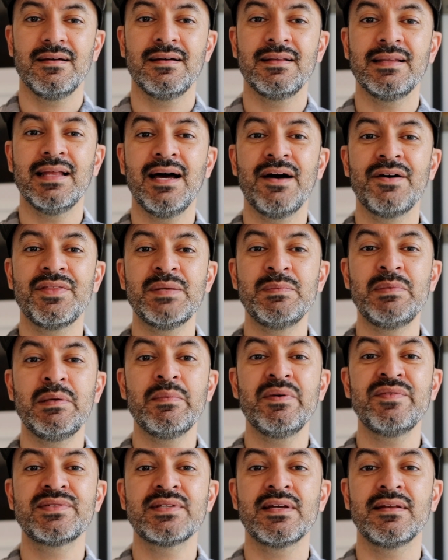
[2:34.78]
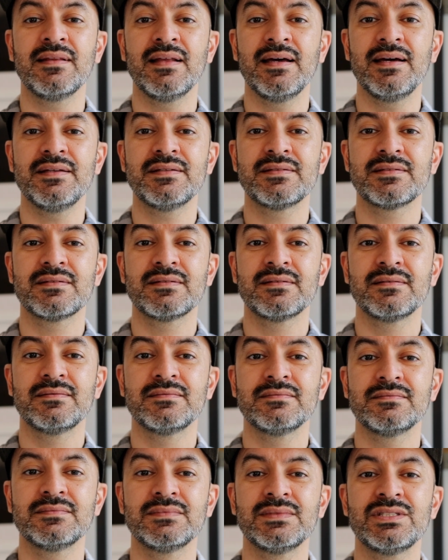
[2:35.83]
Allow the beam of sunlight
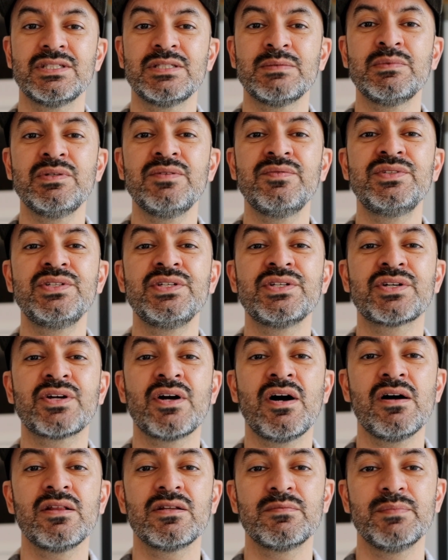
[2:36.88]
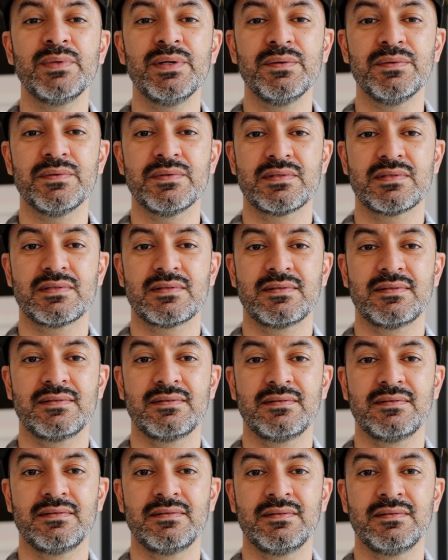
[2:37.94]
to move to your collarbones,
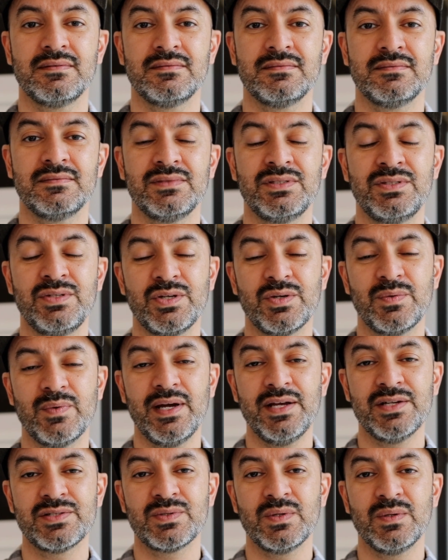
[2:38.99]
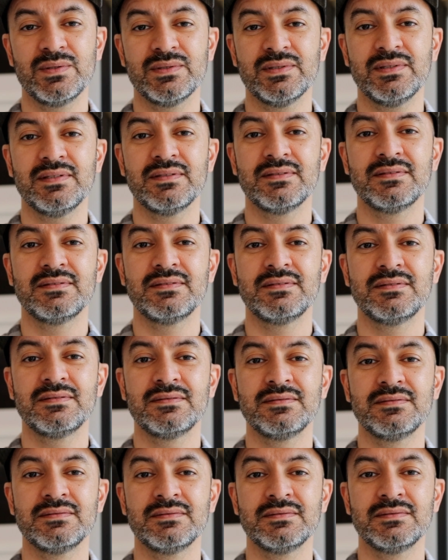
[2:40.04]
to your right shoulder,
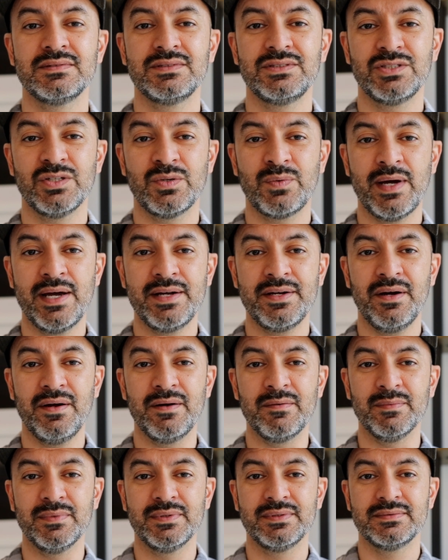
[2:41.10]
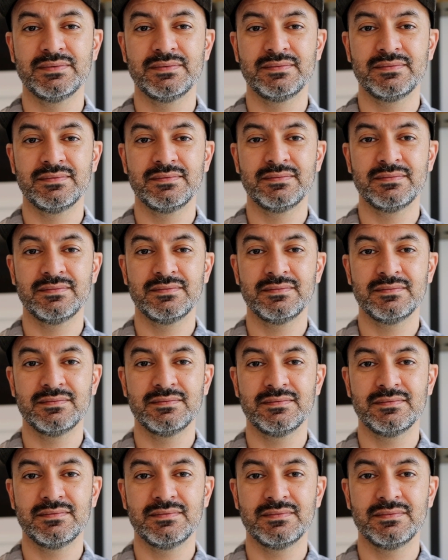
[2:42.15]
your right arm,
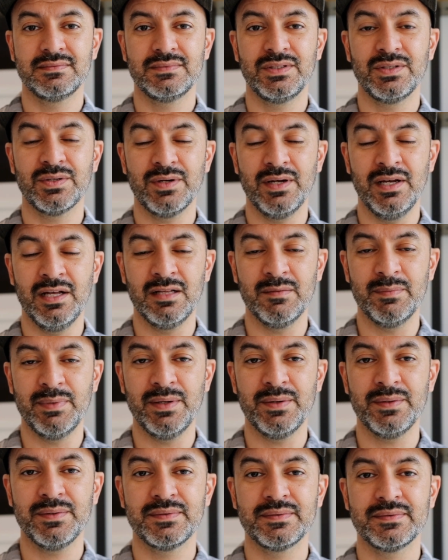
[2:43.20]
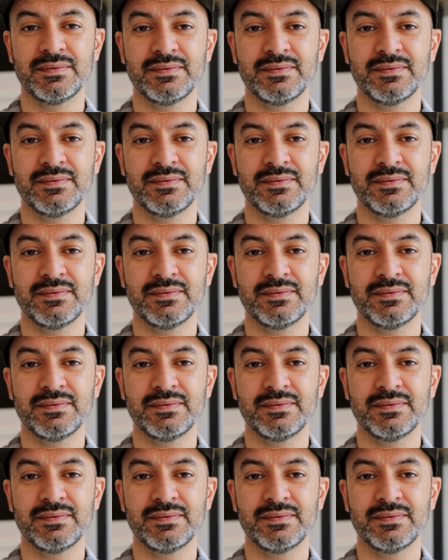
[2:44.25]
your elbow,